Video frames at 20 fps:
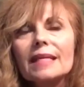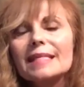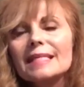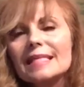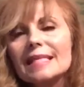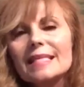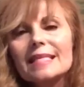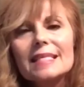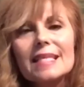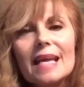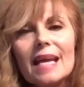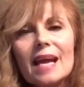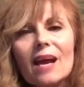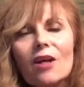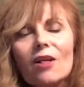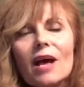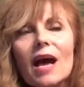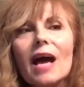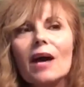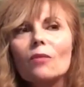
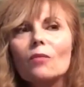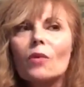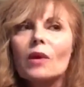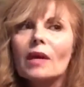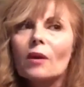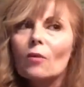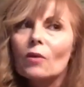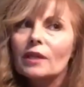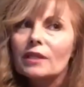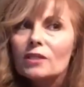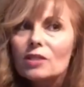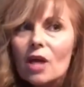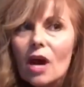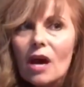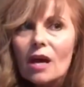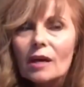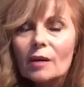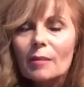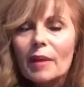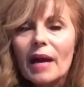detail on what I want to
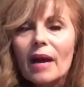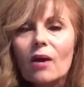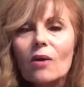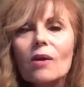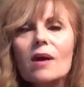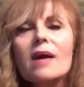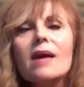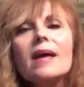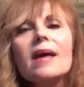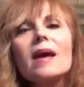talk about,